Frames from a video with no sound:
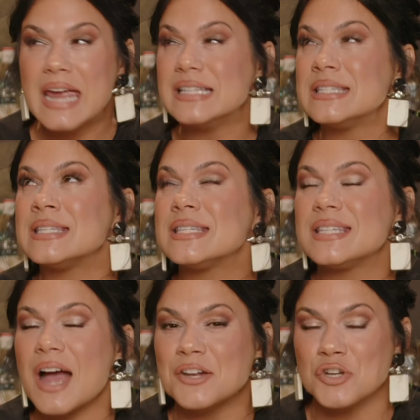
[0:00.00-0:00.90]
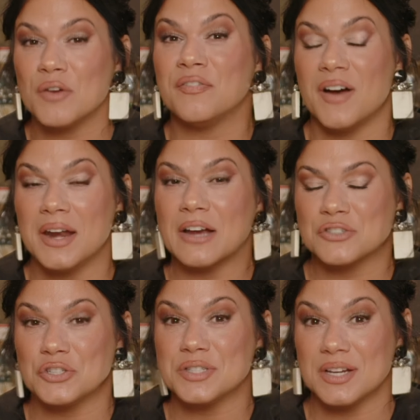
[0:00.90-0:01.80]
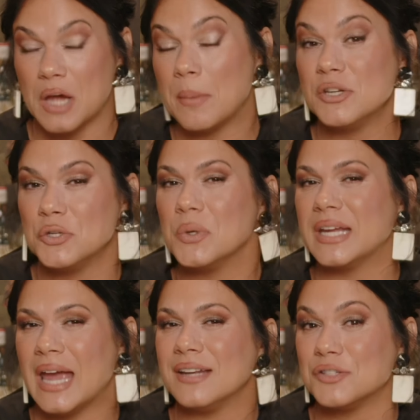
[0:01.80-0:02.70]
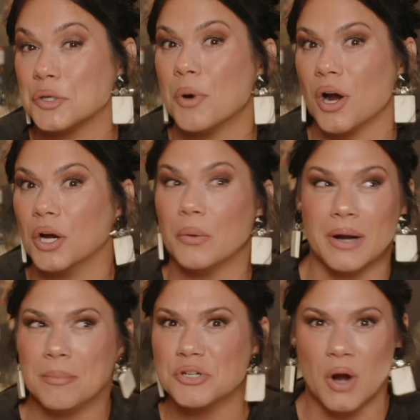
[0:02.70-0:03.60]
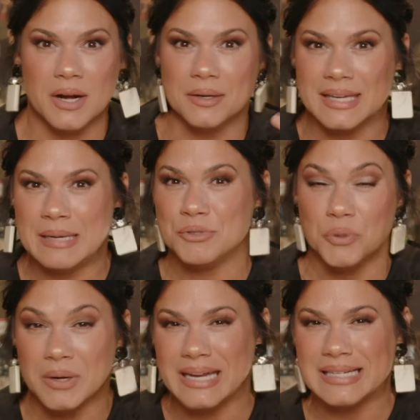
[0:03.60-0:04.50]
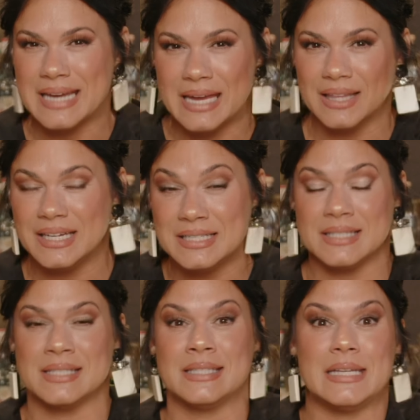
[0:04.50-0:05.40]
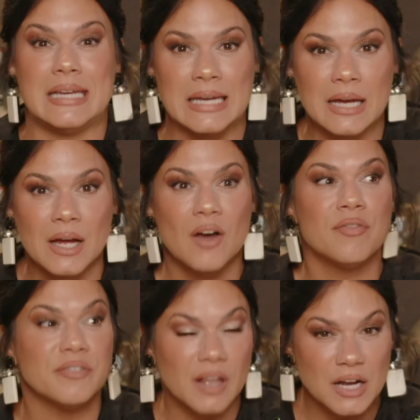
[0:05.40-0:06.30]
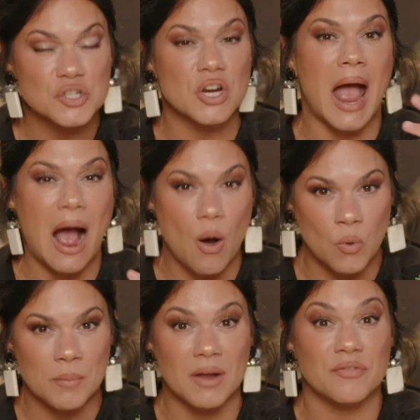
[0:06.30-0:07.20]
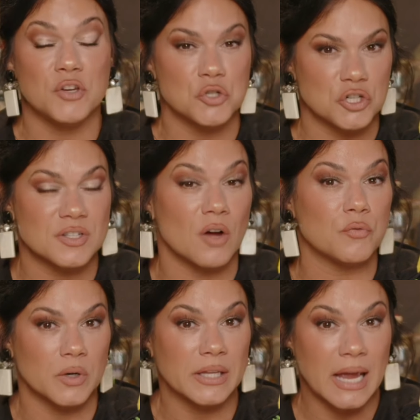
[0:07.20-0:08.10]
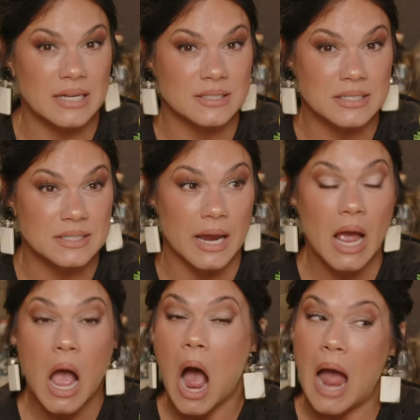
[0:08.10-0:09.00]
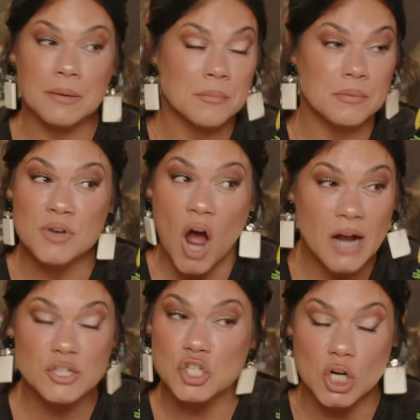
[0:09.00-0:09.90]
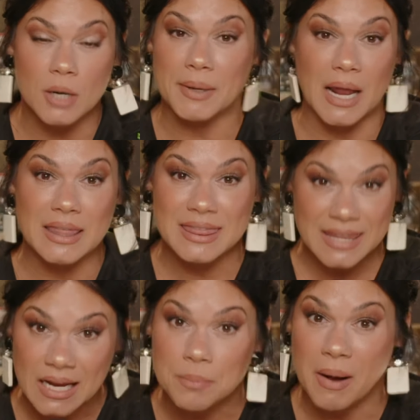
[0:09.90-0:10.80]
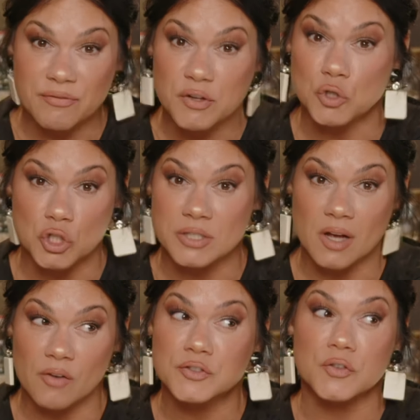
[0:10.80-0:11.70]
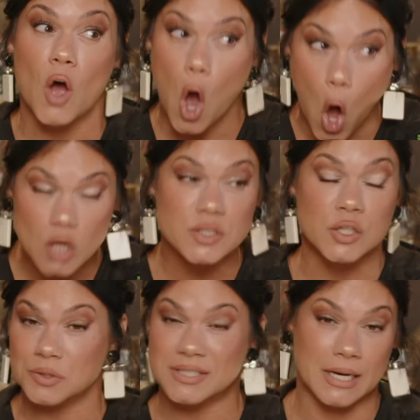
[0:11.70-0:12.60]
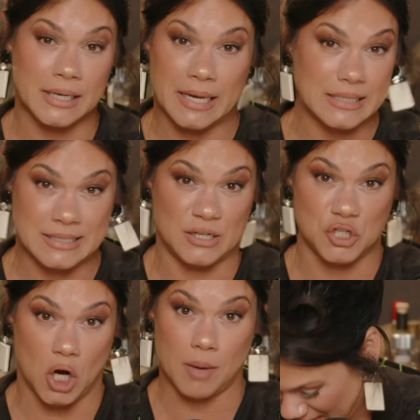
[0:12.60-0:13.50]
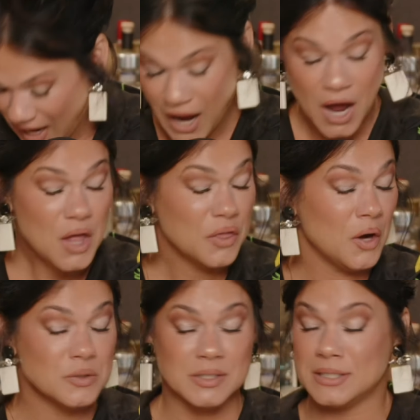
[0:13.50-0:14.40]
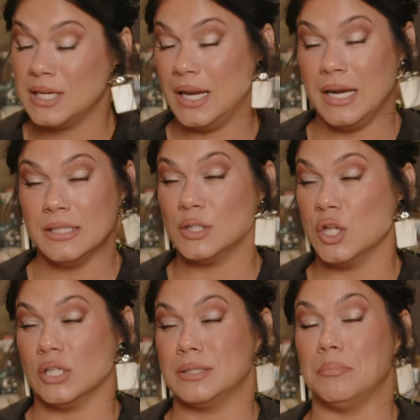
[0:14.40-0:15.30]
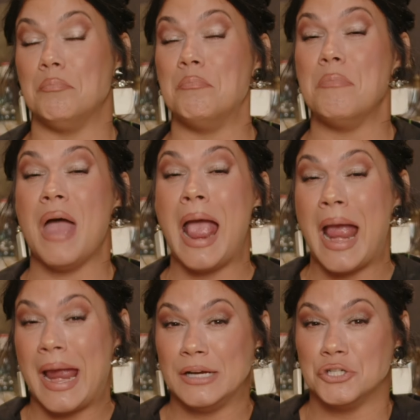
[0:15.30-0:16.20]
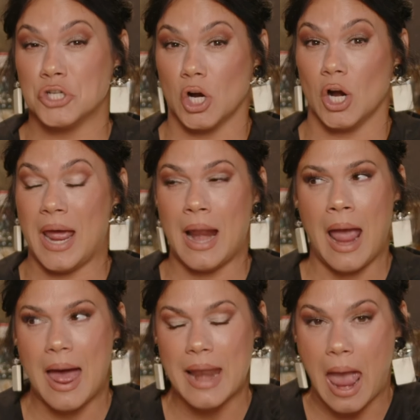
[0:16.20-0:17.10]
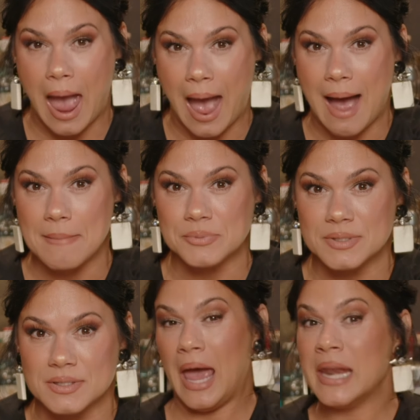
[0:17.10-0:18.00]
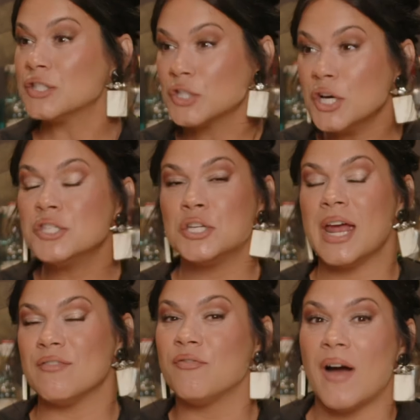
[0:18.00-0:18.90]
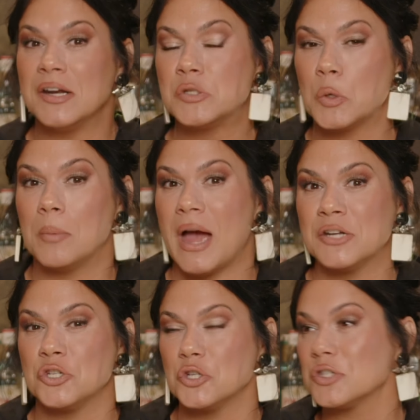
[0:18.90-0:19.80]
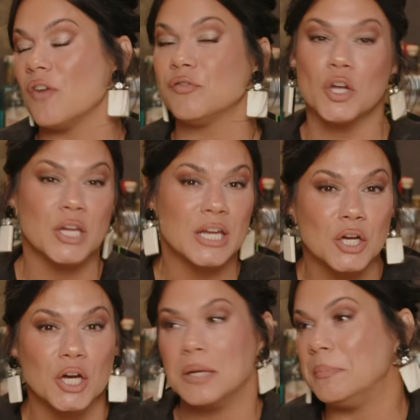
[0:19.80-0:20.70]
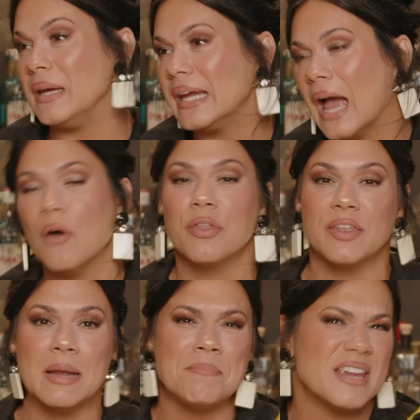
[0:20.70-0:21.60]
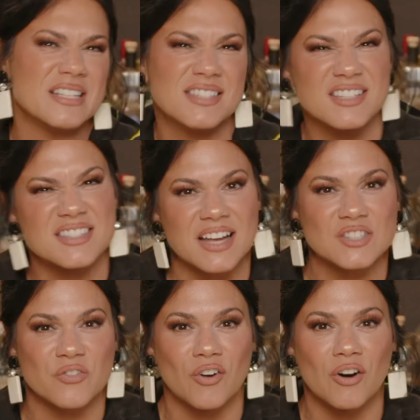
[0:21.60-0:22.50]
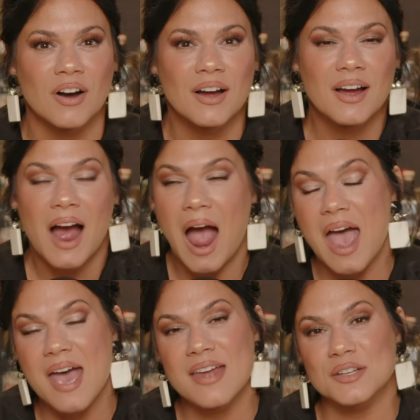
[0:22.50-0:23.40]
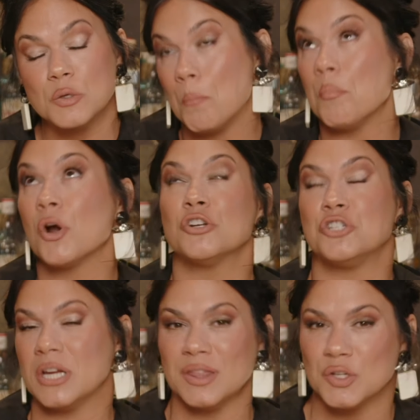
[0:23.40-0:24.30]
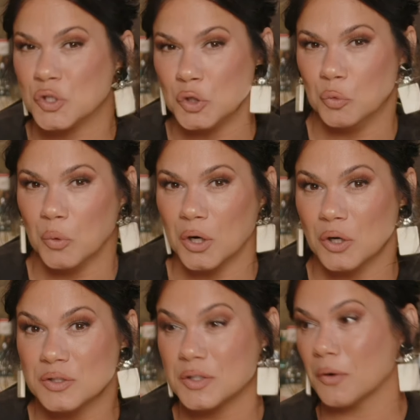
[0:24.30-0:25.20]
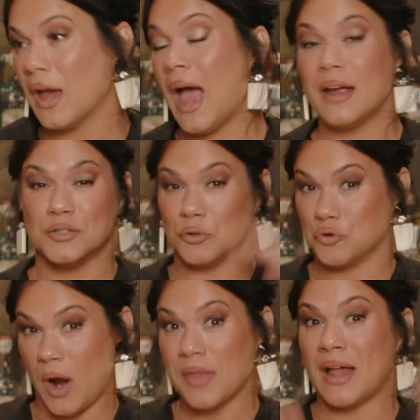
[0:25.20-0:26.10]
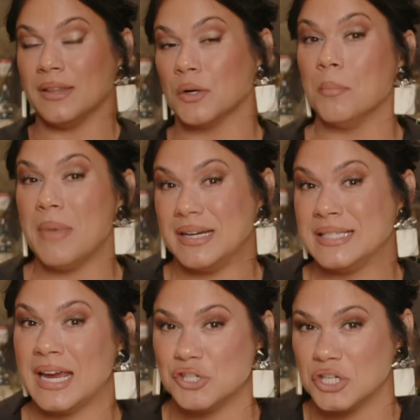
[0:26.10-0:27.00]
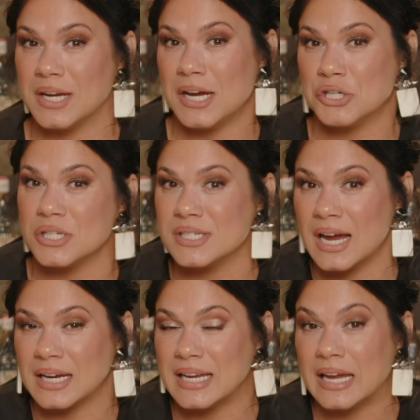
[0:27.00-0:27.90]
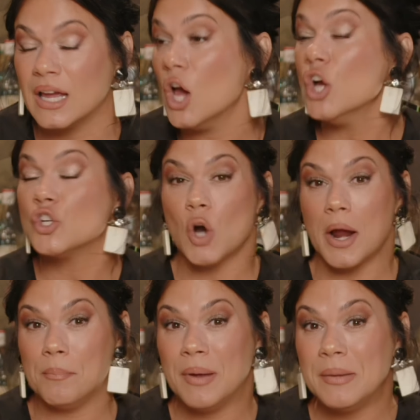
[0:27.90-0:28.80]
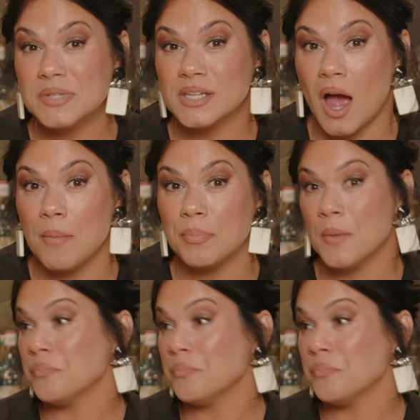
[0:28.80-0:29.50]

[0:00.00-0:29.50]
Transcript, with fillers: It's such a fun exercise. I'm going to do it again tomorrow and I'm going to try to keep doing it daily to see, flush out what my future self really has to say. I'm not sure, but I think my future self also said to get a tit job. Those titties looked major and I had abs. And it's good to and fun to imagine yourself looking good, being healthy, being successful and merging the two worlds, okay? So try that little meditation nation technique. Try a Pimm's cup.